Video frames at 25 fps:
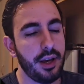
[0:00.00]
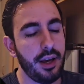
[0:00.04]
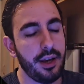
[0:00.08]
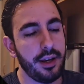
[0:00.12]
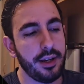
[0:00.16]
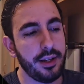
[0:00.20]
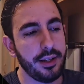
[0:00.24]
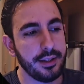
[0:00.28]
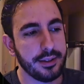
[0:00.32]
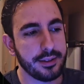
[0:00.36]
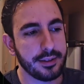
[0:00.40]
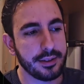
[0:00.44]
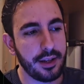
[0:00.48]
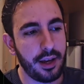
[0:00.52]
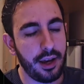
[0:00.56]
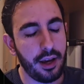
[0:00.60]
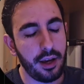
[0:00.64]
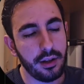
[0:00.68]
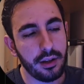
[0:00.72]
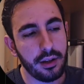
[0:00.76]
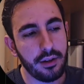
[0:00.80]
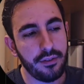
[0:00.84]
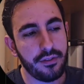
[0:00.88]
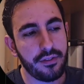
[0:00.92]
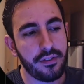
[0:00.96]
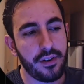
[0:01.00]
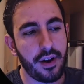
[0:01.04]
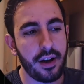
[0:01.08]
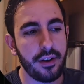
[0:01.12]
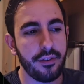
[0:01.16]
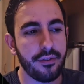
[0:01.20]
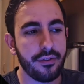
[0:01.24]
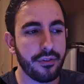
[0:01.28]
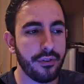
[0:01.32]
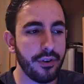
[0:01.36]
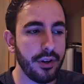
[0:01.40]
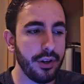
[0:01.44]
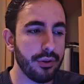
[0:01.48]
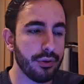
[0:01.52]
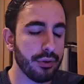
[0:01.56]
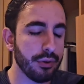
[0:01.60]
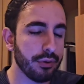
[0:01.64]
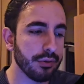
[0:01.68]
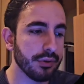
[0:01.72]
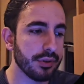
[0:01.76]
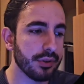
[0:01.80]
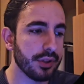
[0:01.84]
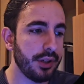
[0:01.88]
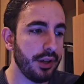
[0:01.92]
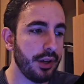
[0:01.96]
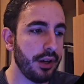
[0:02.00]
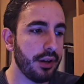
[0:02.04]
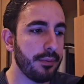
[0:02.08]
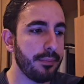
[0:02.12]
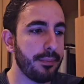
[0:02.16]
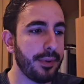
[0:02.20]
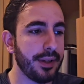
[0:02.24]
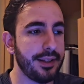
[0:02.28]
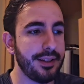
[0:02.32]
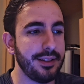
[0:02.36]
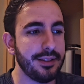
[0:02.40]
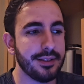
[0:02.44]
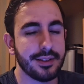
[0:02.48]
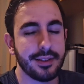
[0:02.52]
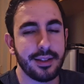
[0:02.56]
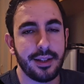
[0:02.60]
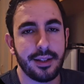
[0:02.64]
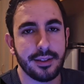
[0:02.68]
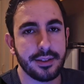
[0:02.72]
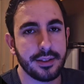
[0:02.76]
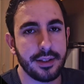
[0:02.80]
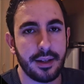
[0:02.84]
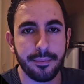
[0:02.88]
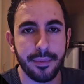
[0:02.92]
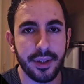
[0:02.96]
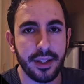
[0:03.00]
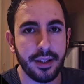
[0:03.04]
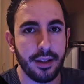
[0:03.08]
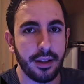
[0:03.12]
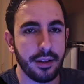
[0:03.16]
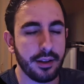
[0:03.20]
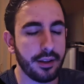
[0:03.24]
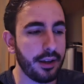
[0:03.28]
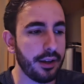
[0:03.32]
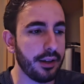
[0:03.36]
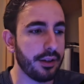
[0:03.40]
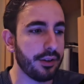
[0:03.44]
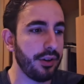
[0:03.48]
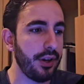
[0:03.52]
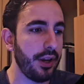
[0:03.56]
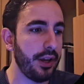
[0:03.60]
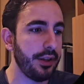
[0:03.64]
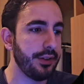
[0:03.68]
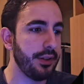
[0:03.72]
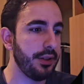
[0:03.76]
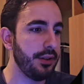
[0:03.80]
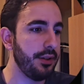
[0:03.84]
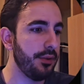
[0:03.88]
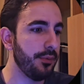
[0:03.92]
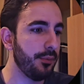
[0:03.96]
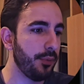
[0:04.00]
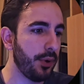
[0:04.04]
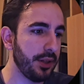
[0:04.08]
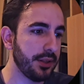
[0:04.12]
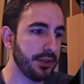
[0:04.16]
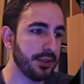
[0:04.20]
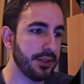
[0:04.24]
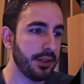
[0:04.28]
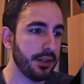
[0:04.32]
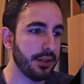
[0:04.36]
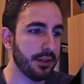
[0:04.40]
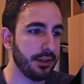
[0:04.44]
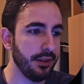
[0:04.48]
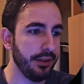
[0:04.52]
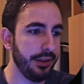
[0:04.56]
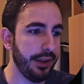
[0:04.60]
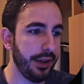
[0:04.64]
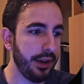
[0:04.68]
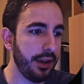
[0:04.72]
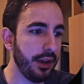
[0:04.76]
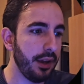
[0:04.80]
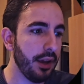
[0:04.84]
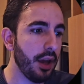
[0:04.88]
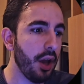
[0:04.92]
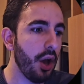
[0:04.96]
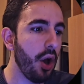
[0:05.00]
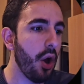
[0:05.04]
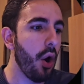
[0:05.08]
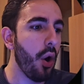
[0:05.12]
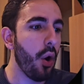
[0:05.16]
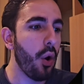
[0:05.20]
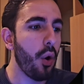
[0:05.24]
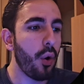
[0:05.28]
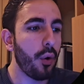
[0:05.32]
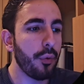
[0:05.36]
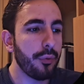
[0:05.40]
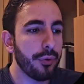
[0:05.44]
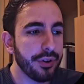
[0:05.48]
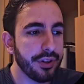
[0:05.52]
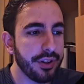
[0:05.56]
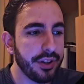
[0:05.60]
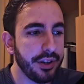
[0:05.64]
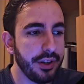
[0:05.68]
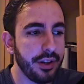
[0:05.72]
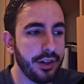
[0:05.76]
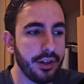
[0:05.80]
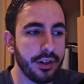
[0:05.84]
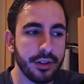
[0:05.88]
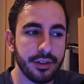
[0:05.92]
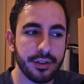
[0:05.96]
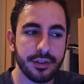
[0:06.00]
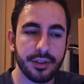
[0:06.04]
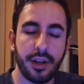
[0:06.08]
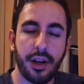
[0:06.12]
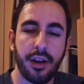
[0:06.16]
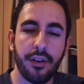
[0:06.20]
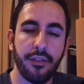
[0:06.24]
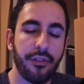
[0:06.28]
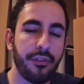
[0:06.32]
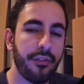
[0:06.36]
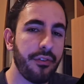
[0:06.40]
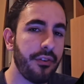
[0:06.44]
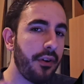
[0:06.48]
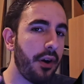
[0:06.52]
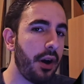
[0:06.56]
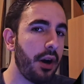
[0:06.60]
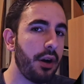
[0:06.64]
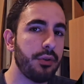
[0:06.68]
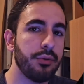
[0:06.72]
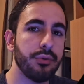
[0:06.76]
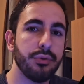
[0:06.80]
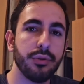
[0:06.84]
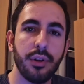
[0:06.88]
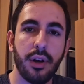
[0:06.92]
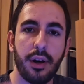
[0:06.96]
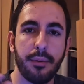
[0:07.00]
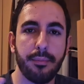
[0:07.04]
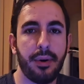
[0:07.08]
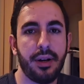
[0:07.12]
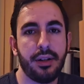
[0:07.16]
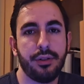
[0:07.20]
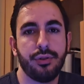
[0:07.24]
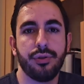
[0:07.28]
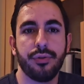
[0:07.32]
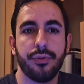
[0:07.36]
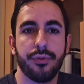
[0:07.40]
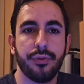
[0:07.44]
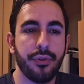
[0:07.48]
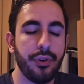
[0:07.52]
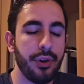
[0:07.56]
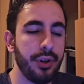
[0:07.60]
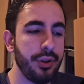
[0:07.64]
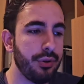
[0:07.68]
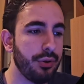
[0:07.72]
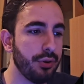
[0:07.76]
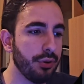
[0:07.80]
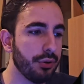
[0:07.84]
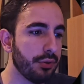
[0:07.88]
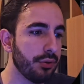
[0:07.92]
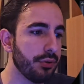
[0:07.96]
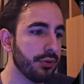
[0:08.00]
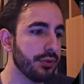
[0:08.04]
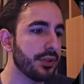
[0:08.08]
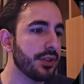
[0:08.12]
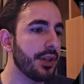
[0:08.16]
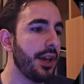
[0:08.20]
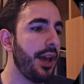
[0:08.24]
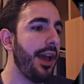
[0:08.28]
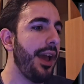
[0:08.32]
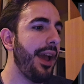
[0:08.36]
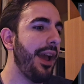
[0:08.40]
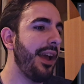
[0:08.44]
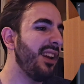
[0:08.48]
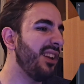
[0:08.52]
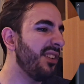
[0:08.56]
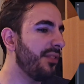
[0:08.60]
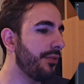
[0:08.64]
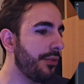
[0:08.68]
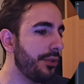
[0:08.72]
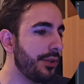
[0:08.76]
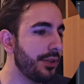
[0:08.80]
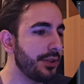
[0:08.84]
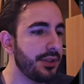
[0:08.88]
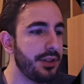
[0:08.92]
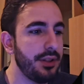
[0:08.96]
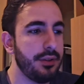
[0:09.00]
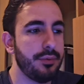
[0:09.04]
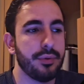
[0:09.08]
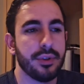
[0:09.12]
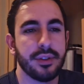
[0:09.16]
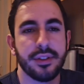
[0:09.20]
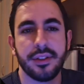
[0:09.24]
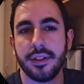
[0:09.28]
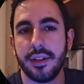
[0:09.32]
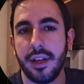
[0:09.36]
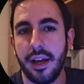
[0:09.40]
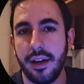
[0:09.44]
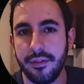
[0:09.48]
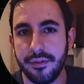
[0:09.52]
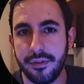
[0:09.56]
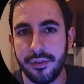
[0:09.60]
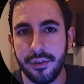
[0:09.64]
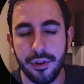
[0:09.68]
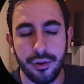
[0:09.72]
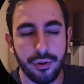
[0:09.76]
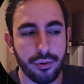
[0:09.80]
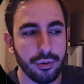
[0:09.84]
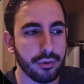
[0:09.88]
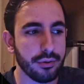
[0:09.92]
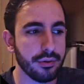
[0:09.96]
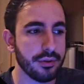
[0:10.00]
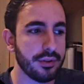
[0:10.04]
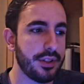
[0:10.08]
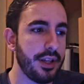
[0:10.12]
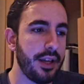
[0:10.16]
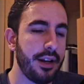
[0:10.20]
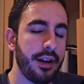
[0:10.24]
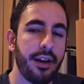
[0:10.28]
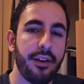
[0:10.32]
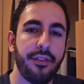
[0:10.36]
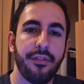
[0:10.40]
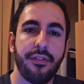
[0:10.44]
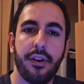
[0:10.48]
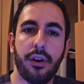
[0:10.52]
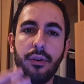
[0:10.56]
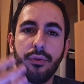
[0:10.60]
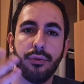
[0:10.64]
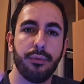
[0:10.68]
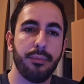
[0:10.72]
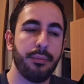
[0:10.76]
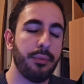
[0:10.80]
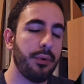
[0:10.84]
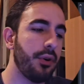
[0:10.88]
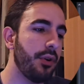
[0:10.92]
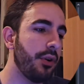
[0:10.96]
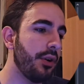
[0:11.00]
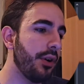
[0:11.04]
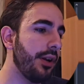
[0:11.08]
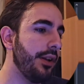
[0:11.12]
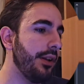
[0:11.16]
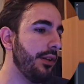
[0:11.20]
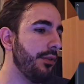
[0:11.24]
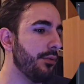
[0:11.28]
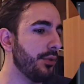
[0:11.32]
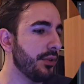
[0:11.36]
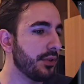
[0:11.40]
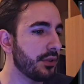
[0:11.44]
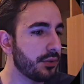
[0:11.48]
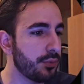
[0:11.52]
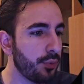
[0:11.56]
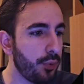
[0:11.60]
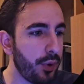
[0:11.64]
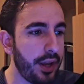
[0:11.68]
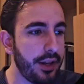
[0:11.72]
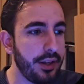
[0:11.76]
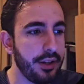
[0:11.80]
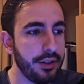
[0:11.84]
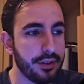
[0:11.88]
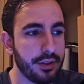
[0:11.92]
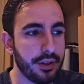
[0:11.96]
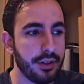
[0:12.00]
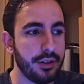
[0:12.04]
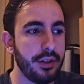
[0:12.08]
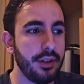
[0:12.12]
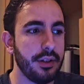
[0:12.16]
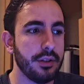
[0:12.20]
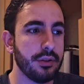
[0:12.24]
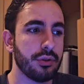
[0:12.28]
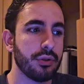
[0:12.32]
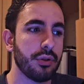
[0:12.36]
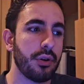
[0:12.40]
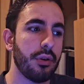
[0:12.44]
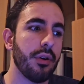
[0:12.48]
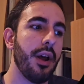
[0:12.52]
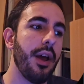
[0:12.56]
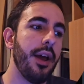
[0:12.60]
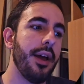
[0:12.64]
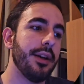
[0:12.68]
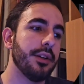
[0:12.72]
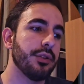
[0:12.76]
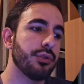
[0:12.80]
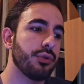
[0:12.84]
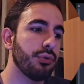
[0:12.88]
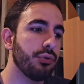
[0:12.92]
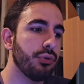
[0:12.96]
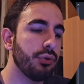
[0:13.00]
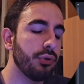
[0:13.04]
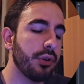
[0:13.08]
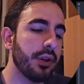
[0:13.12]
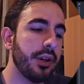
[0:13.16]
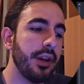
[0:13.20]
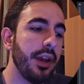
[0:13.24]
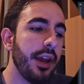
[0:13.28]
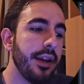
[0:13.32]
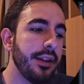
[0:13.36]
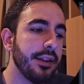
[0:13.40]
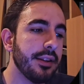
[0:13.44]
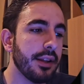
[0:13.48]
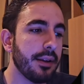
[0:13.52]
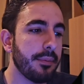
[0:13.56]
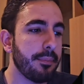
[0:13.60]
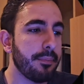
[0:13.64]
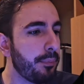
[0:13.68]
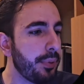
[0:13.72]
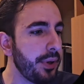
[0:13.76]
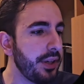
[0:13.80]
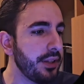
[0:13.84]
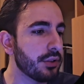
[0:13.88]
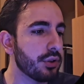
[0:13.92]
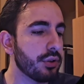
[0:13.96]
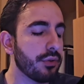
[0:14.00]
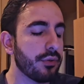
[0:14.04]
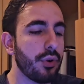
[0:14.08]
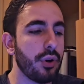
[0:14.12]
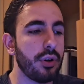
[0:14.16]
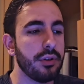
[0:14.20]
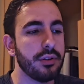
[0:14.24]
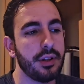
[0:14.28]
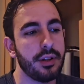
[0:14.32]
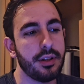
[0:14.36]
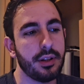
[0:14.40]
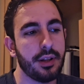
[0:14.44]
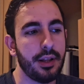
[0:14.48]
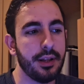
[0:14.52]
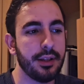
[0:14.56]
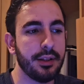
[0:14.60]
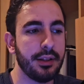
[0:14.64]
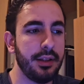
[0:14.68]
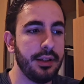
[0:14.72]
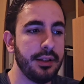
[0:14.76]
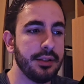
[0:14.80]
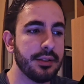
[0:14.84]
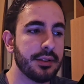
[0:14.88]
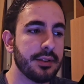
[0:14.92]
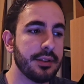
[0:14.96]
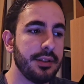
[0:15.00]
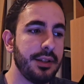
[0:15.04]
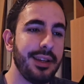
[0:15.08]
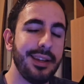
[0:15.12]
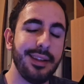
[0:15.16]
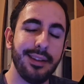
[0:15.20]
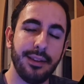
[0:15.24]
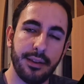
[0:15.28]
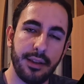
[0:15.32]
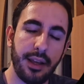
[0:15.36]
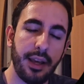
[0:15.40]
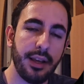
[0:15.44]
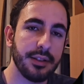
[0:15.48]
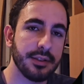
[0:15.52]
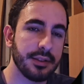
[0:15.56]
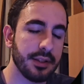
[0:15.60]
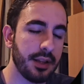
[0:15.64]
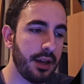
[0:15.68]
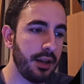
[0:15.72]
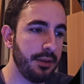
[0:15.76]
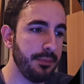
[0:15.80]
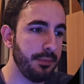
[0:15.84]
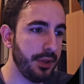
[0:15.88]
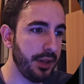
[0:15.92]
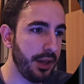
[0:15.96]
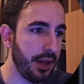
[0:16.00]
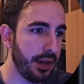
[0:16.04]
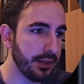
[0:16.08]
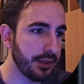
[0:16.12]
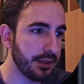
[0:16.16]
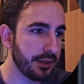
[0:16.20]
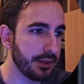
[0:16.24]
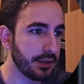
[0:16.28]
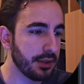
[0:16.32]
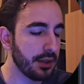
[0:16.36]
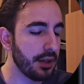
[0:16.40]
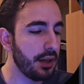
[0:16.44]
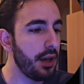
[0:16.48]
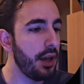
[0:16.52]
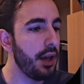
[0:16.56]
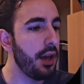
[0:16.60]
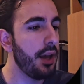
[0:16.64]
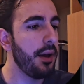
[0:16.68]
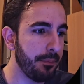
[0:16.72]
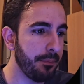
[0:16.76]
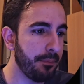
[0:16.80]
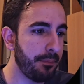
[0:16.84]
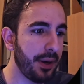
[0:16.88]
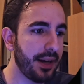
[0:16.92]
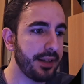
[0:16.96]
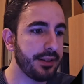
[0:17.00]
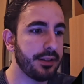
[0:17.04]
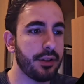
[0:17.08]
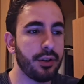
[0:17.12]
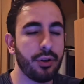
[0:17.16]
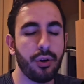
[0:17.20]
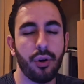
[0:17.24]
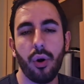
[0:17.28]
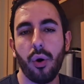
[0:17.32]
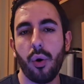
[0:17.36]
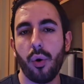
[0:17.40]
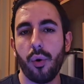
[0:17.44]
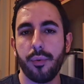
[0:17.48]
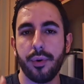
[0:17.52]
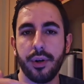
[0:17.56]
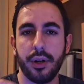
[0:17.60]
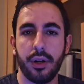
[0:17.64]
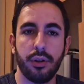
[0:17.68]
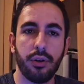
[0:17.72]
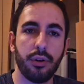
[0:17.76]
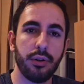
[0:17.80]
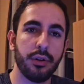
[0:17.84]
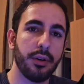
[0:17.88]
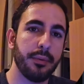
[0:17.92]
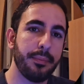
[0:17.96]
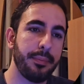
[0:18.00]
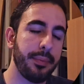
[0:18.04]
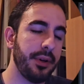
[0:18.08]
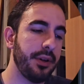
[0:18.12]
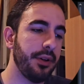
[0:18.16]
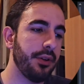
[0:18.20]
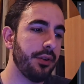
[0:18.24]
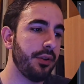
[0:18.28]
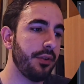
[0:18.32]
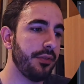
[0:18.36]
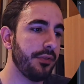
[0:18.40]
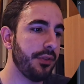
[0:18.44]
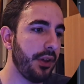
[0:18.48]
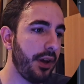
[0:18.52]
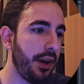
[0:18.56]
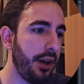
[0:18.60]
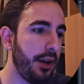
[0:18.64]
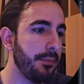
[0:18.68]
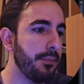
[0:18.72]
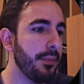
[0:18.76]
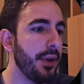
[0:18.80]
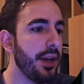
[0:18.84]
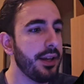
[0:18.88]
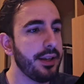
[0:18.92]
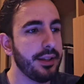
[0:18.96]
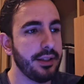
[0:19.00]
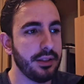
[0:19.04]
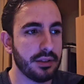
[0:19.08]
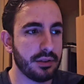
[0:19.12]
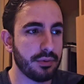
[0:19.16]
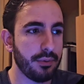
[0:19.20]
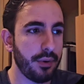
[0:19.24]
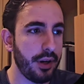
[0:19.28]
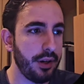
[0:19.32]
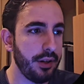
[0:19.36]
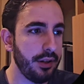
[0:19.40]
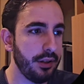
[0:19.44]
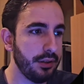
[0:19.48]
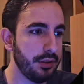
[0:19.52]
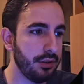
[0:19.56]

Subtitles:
it's 85 free tools here, but it's not something that I created in one single day. Over the years, I've found a bunch of free tools, and at first it was 10 free tools. Then I found more and it was 20, 30, and so on. So to create a piece of content like this, it takes time, yes, but over a longer period of time, it's very easy